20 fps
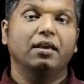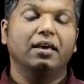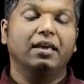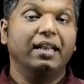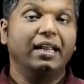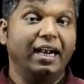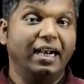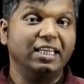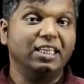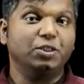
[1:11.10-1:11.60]

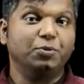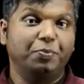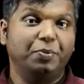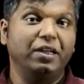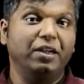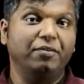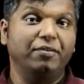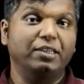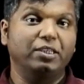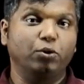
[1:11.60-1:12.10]
Regarding
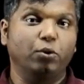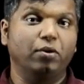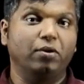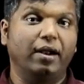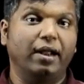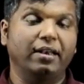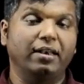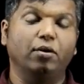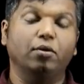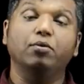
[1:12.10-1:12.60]
sphere we told
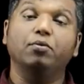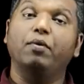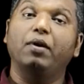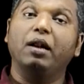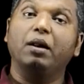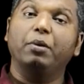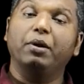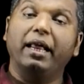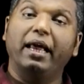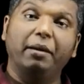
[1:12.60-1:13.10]
right now. What
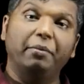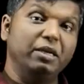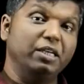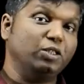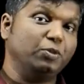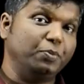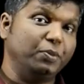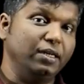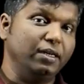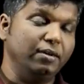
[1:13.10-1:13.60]
about
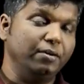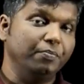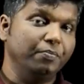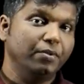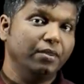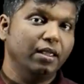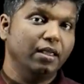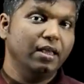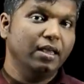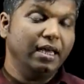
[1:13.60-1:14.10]
hemisphere?
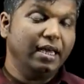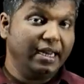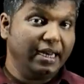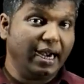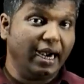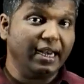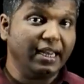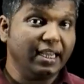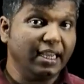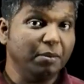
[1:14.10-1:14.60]

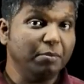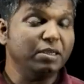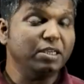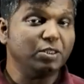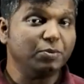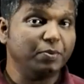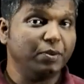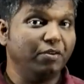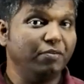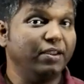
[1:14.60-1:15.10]
Regarding
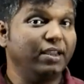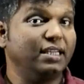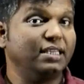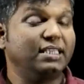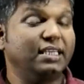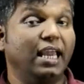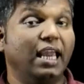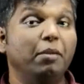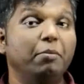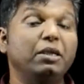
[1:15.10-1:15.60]
hemisphere, we can
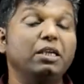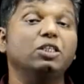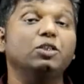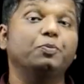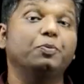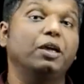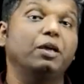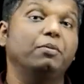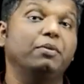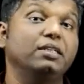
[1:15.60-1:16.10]
say
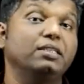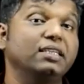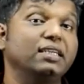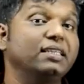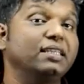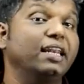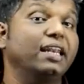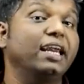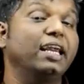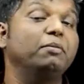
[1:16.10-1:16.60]
hemisphere means
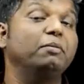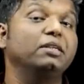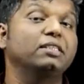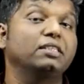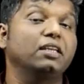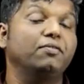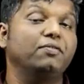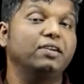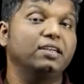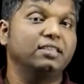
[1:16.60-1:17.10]
in the name
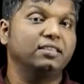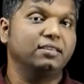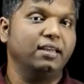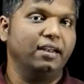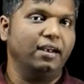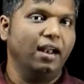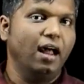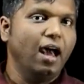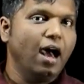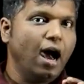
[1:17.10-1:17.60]
itself it is
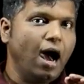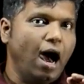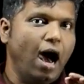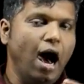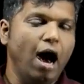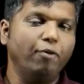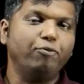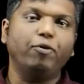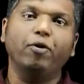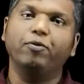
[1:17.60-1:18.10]
there,
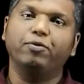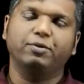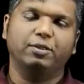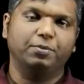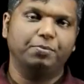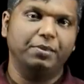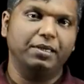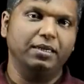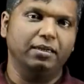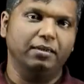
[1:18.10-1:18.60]
half of
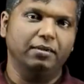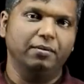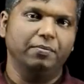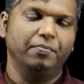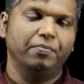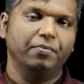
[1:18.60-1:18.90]
sphere.